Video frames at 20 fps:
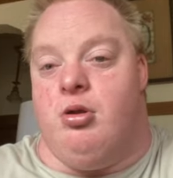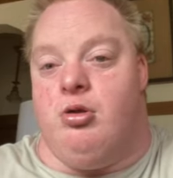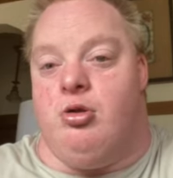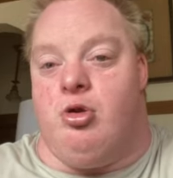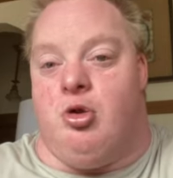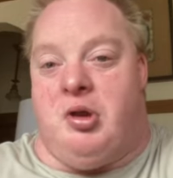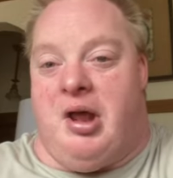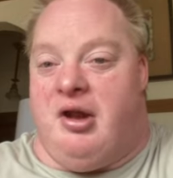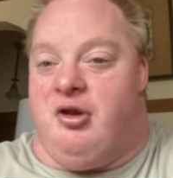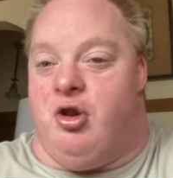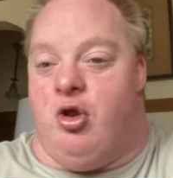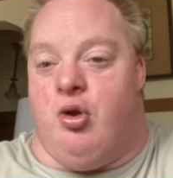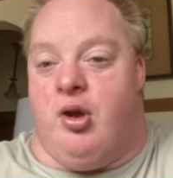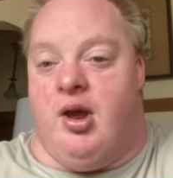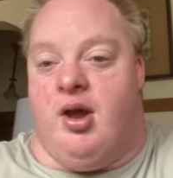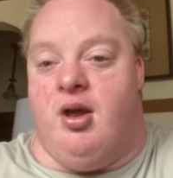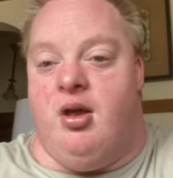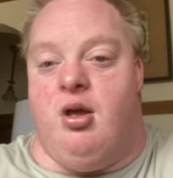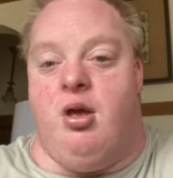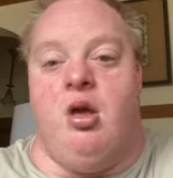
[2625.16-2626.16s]
do not do
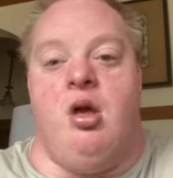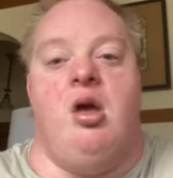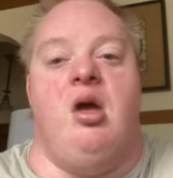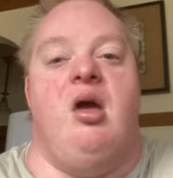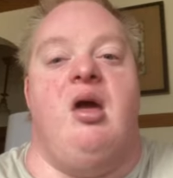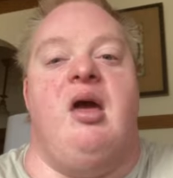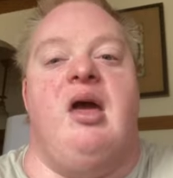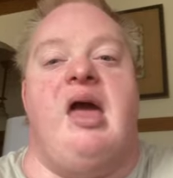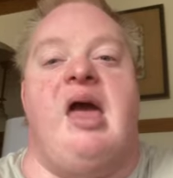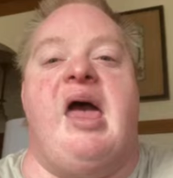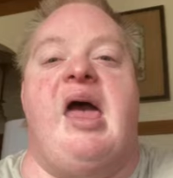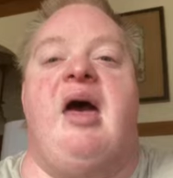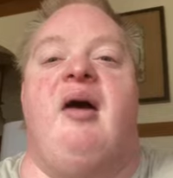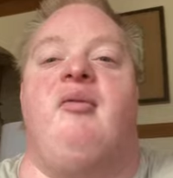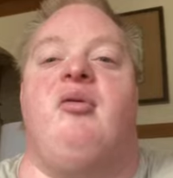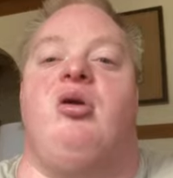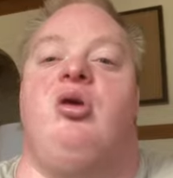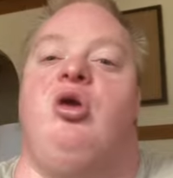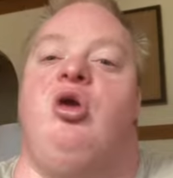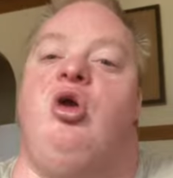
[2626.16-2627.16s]
it.
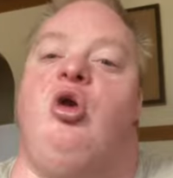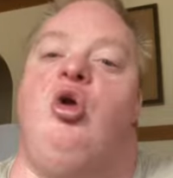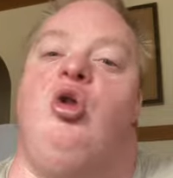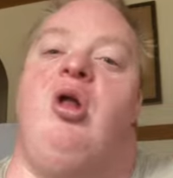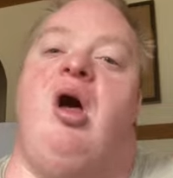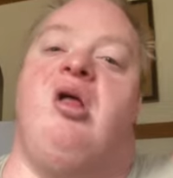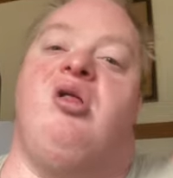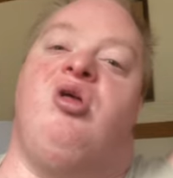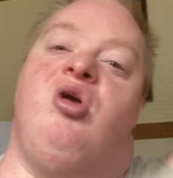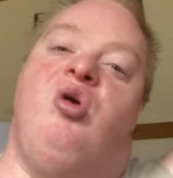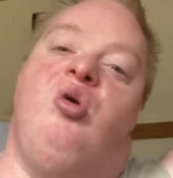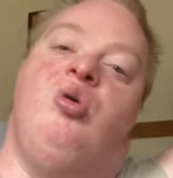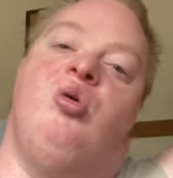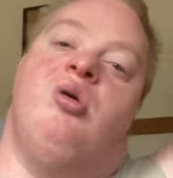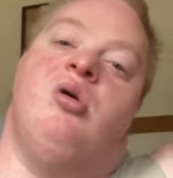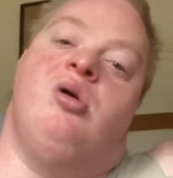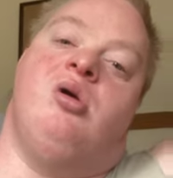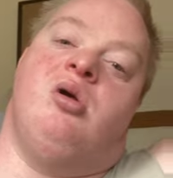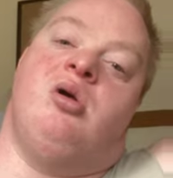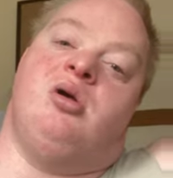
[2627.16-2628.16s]
If you like to
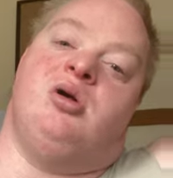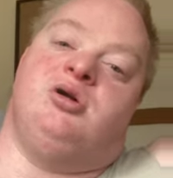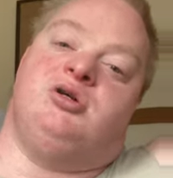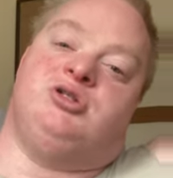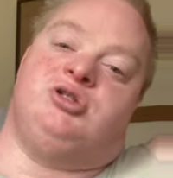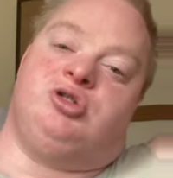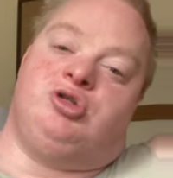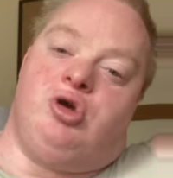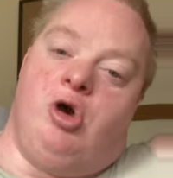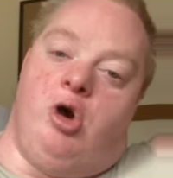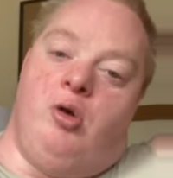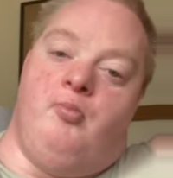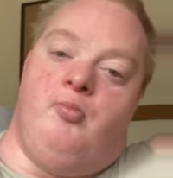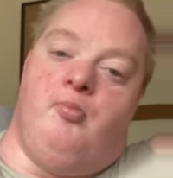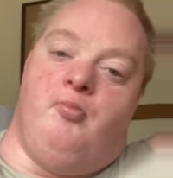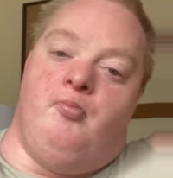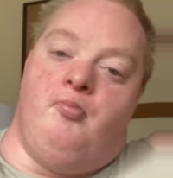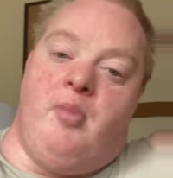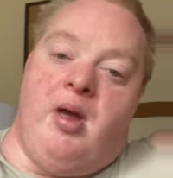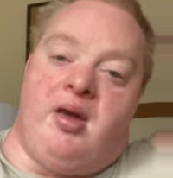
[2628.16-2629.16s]
start
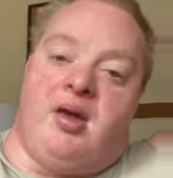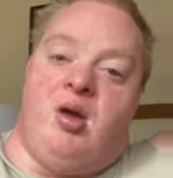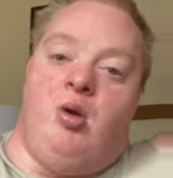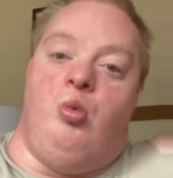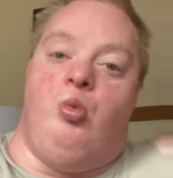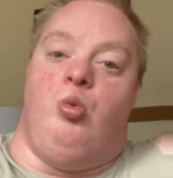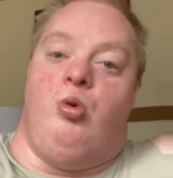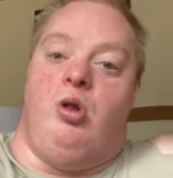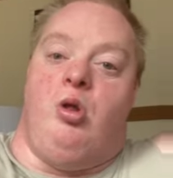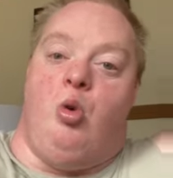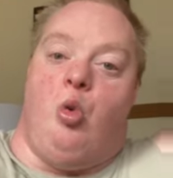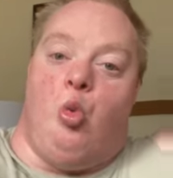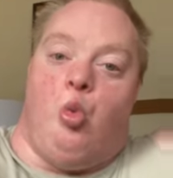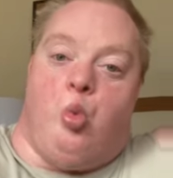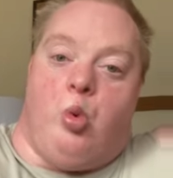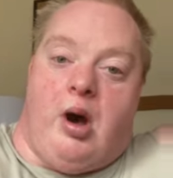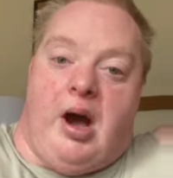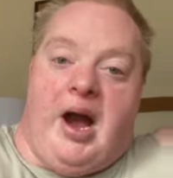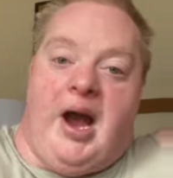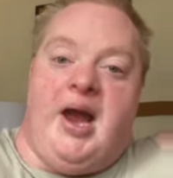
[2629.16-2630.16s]
making real
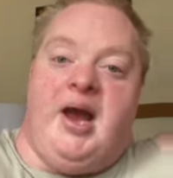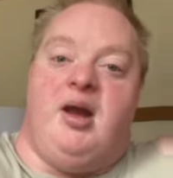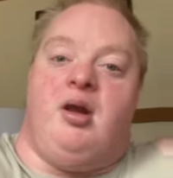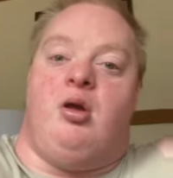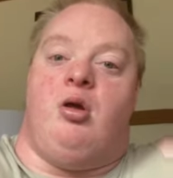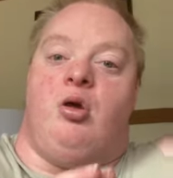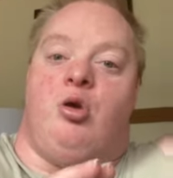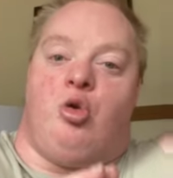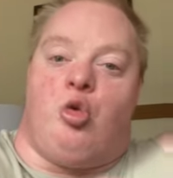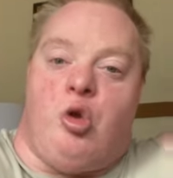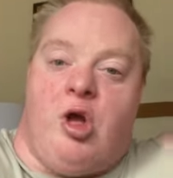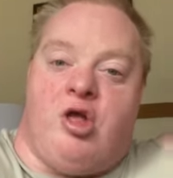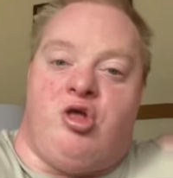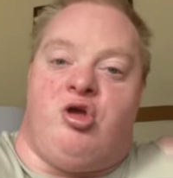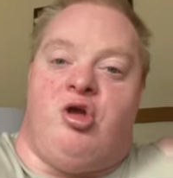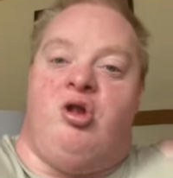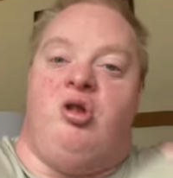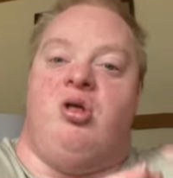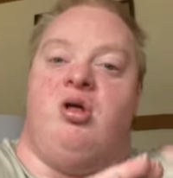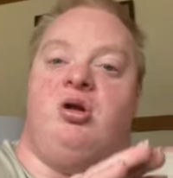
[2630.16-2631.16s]
wide
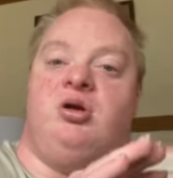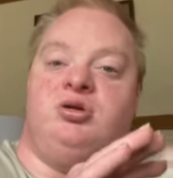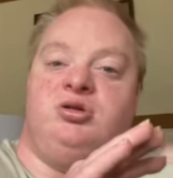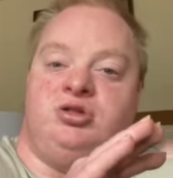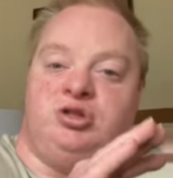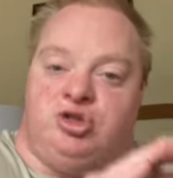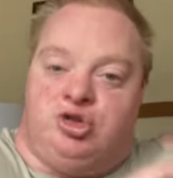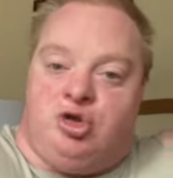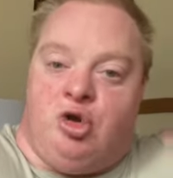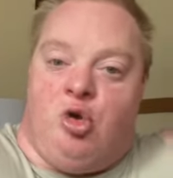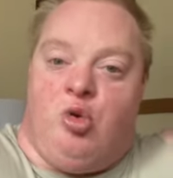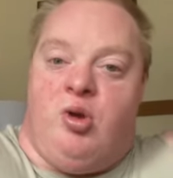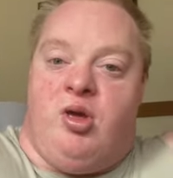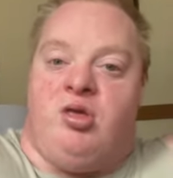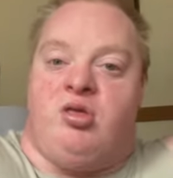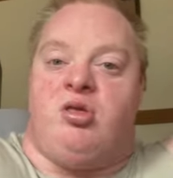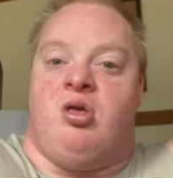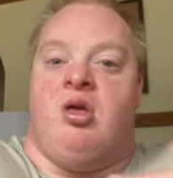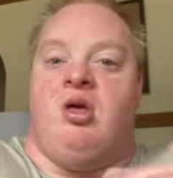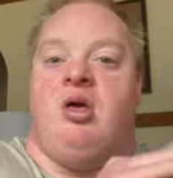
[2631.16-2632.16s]
question
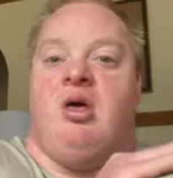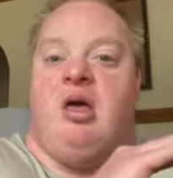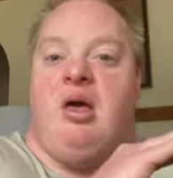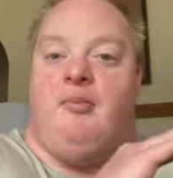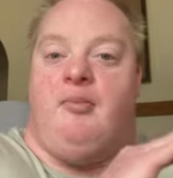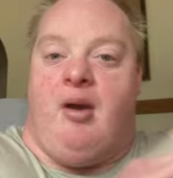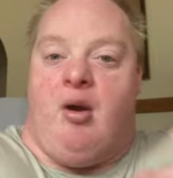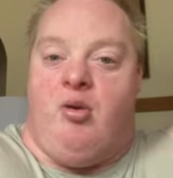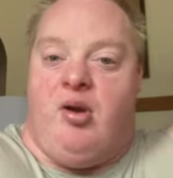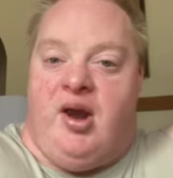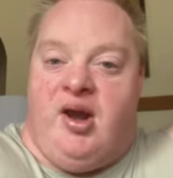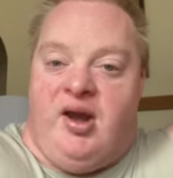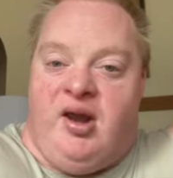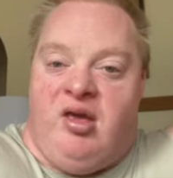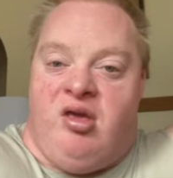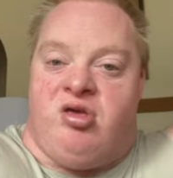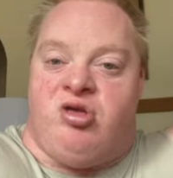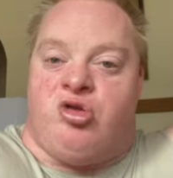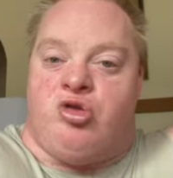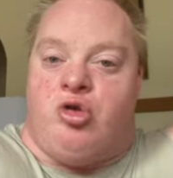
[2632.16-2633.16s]
stories about
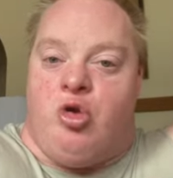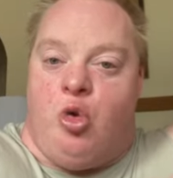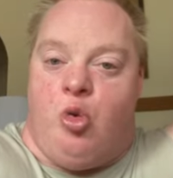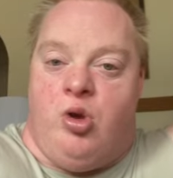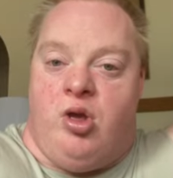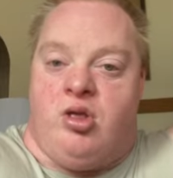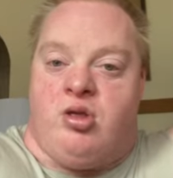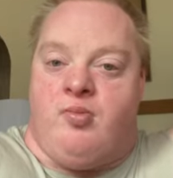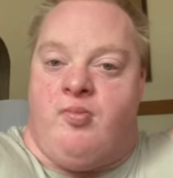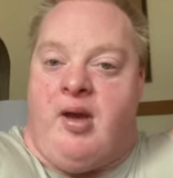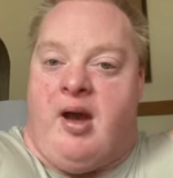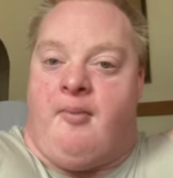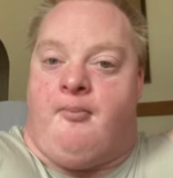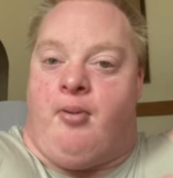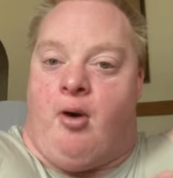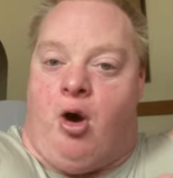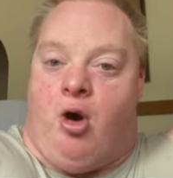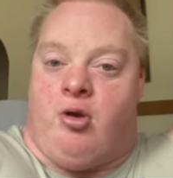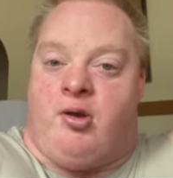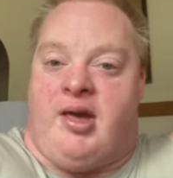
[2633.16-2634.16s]
any stories about
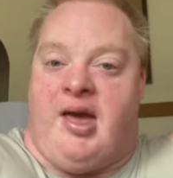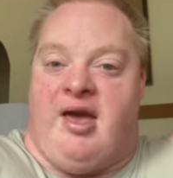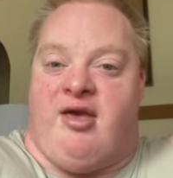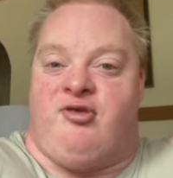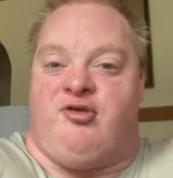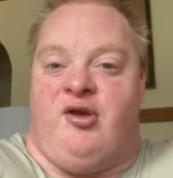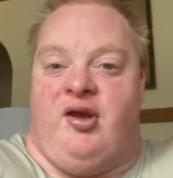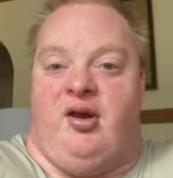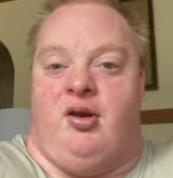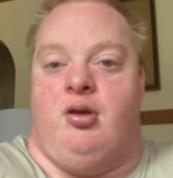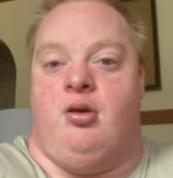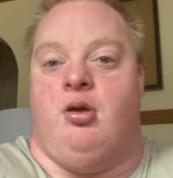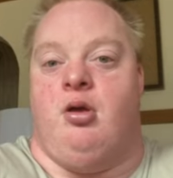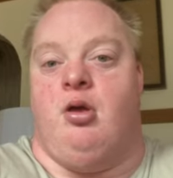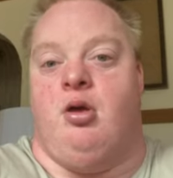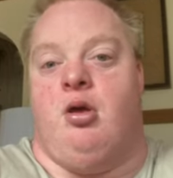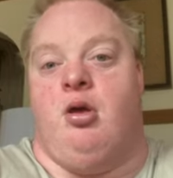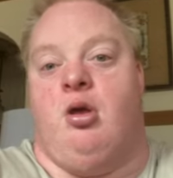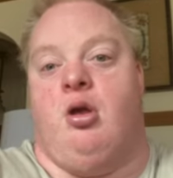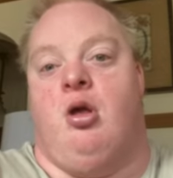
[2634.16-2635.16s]
podcasting.
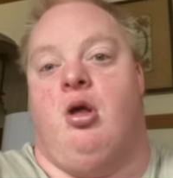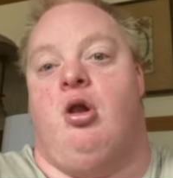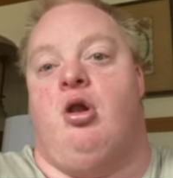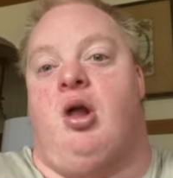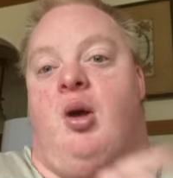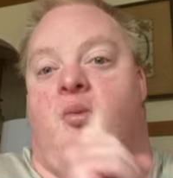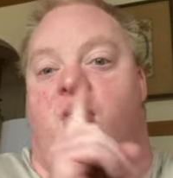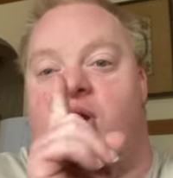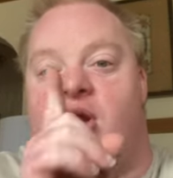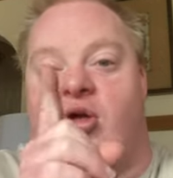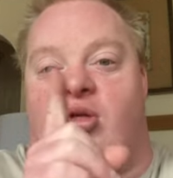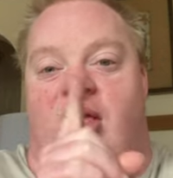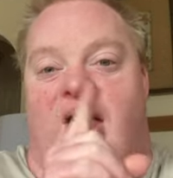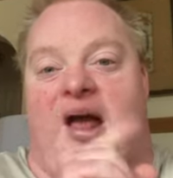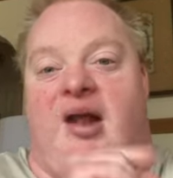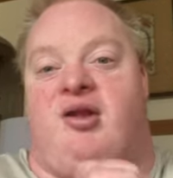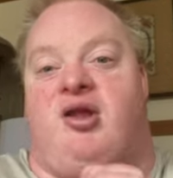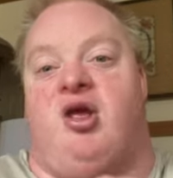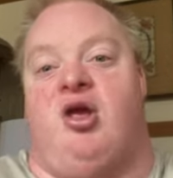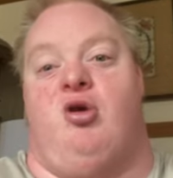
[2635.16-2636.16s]
Let me know
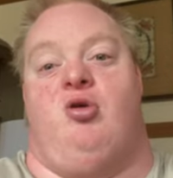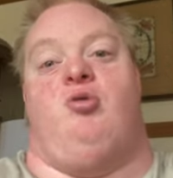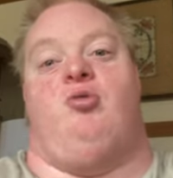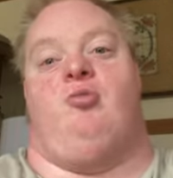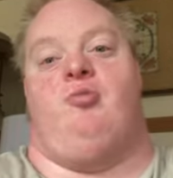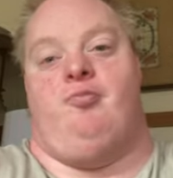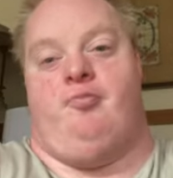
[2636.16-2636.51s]
that too.